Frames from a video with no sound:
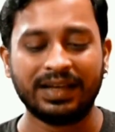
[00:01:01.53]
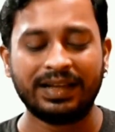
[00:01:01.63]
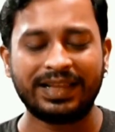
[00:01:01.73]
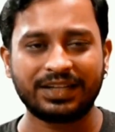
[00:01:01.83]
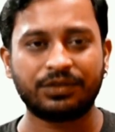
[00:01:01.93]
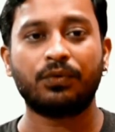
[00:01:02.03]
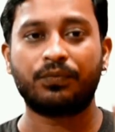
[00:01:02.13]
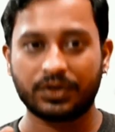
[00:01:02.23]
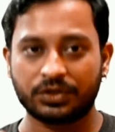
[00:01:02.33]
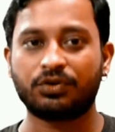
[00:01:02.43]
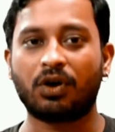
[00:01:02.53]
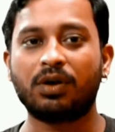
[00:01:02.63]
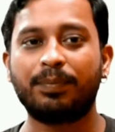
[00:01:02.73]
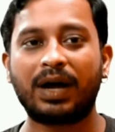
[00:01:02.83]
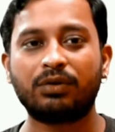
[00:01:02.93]
Let's first
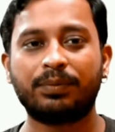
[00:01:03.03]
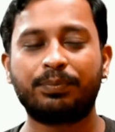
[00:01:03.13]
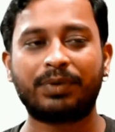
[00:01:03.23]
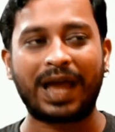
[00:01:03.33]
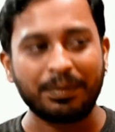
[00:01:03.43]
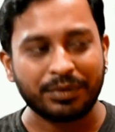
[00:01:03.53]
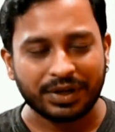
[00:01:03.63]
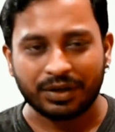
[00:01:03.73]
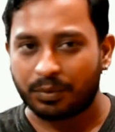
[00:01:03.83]
talk about the primary